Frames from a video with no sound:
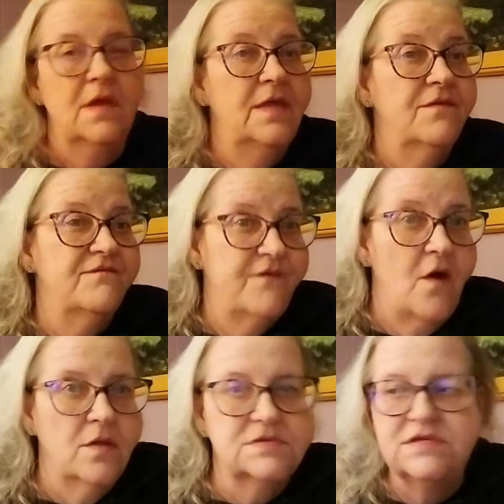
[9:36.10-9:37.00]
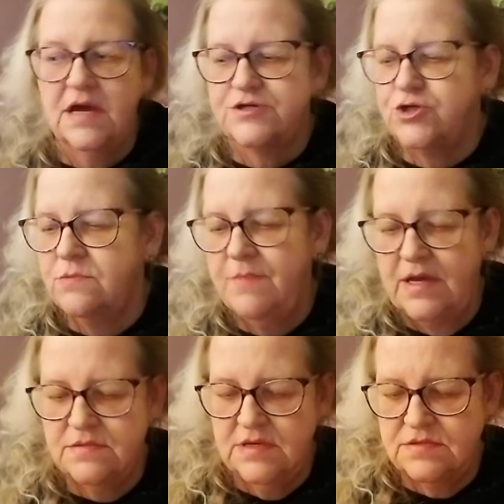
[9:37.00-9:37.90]
in the fall section
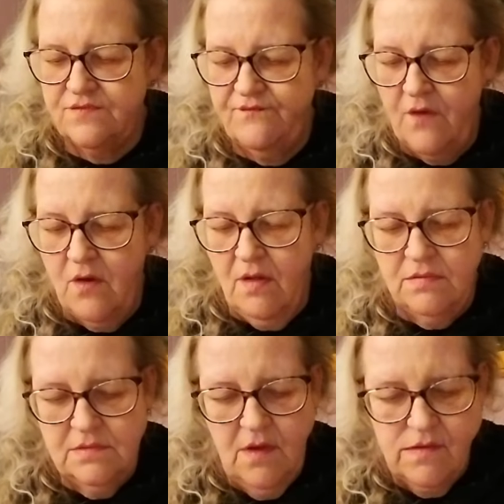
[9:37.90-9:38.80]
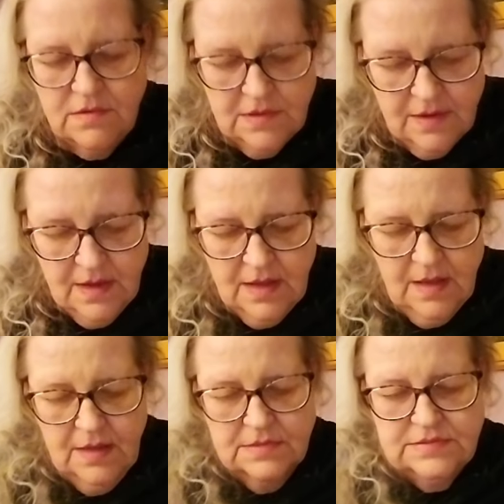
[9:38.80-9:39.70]
because it's fall.
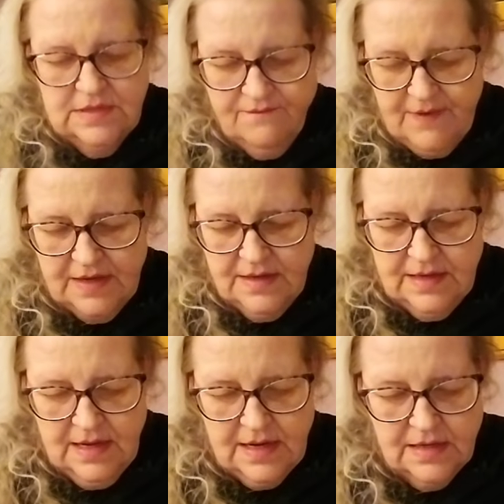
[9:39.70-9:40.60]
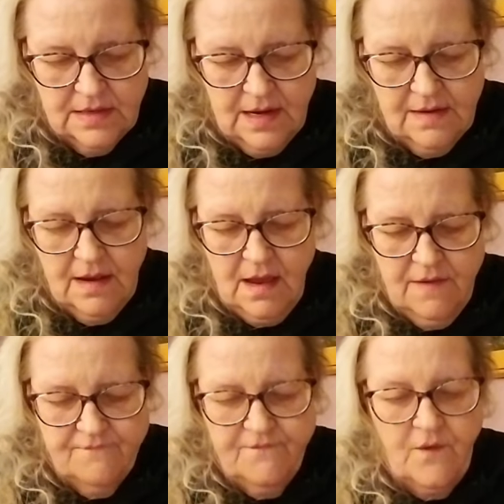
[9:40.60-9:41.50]
Let's see if I can get it
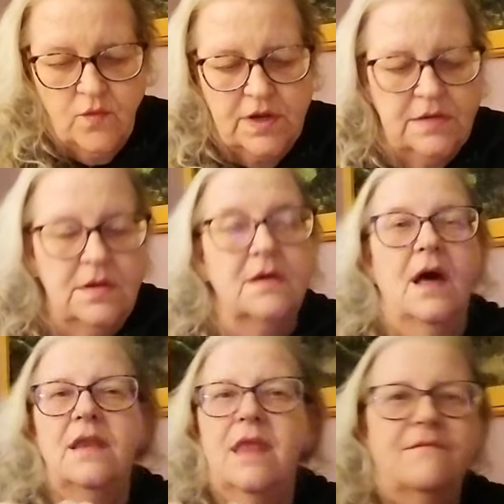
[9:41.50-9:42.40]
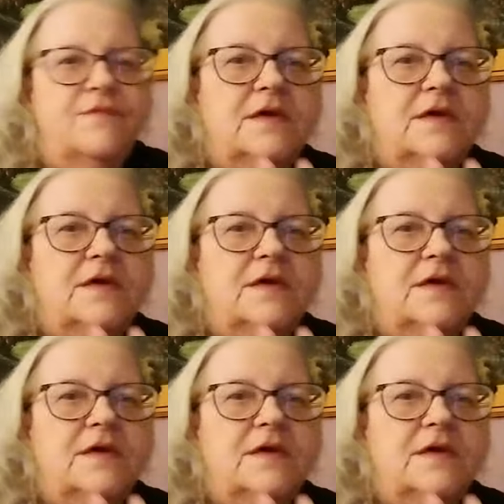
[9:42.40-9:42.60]
unfolded. I love